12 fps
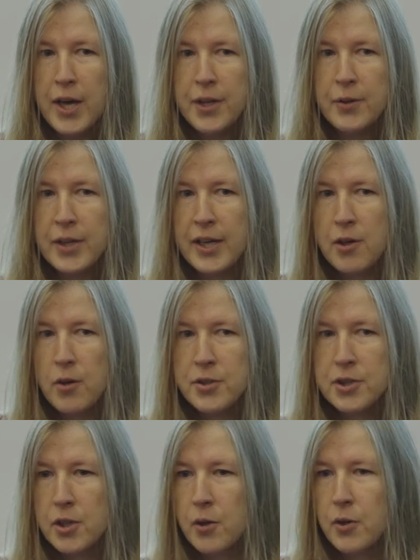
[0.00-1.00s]
You can
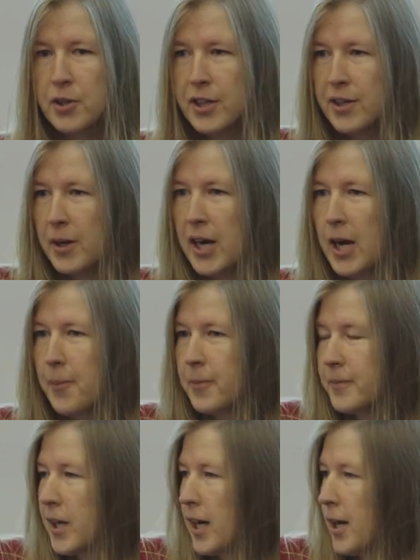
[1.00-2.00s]
also
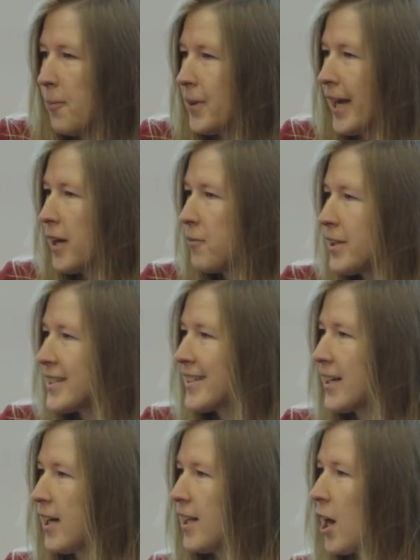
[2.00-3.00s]
play with
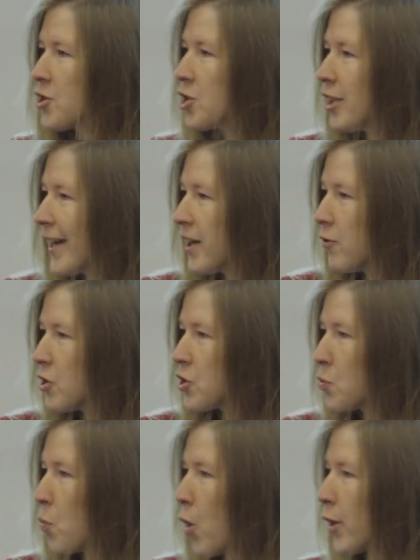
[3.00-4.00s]
large
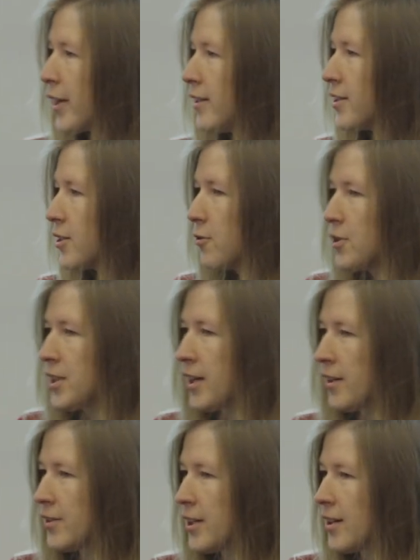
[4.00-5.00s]
language models
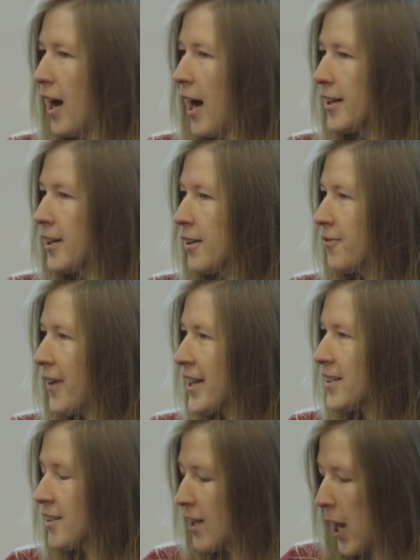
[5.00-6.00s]
using the Hugging
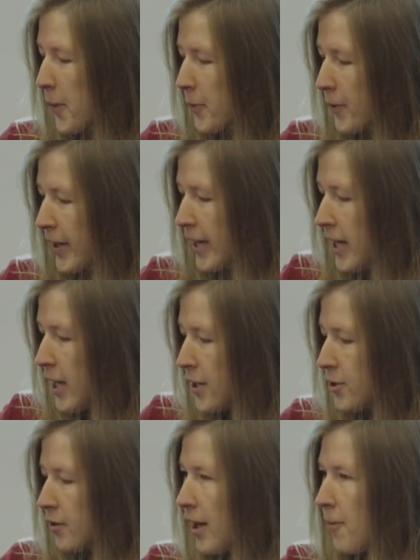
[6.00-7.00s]
Face library.
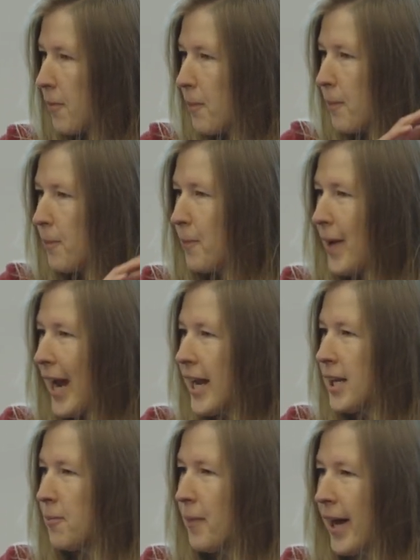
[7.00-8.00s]
So there are
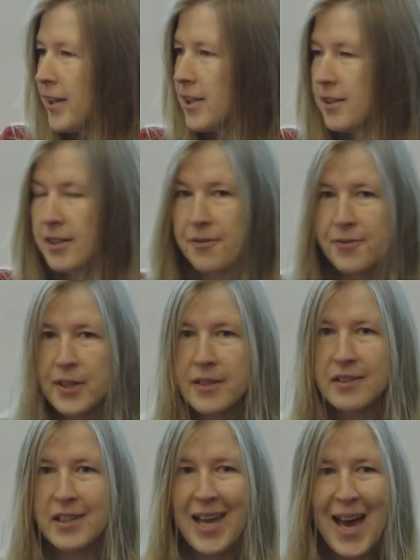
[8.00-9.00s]
many, many
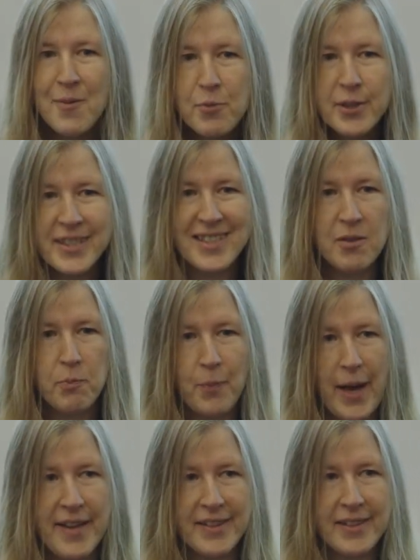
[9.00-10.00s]
different libraries in
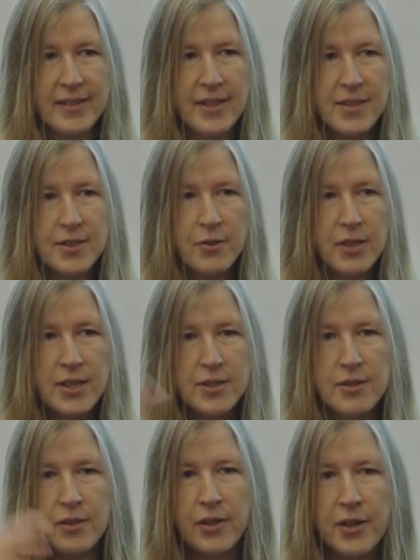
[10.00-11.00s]
Python. As soon
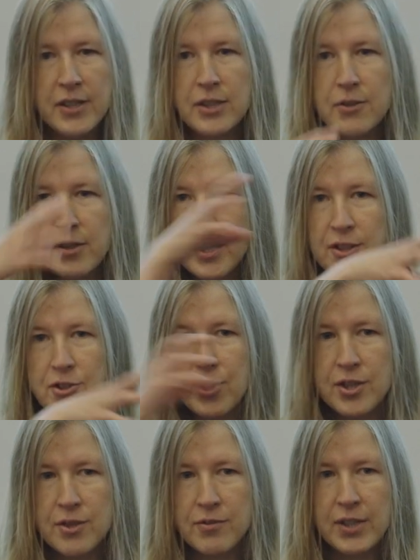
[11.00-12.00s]
as you learn it, you can
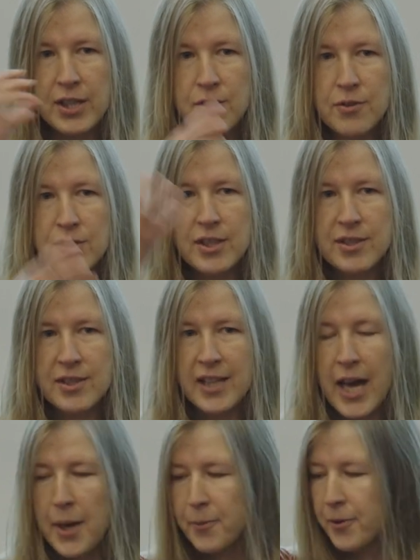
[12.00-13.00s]
just reuse these
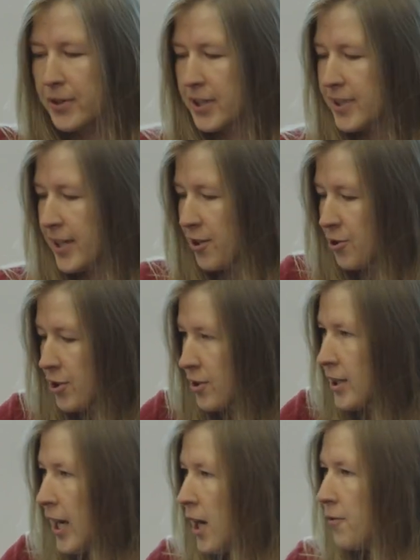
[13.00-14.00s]
libraries and
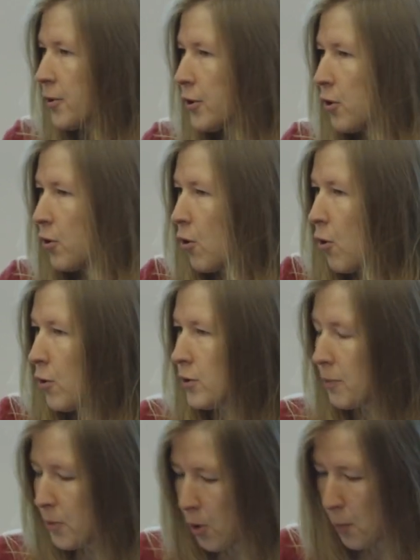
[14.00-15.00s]
just for your
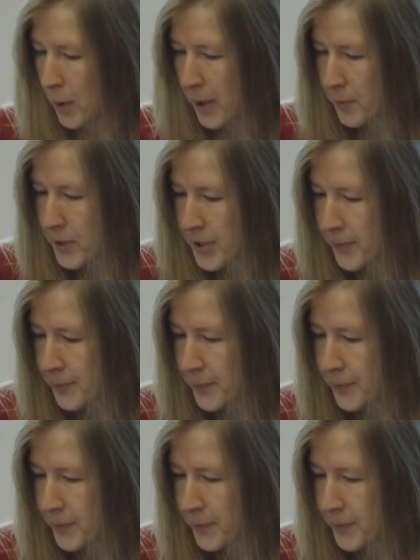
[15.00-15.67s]
own problems.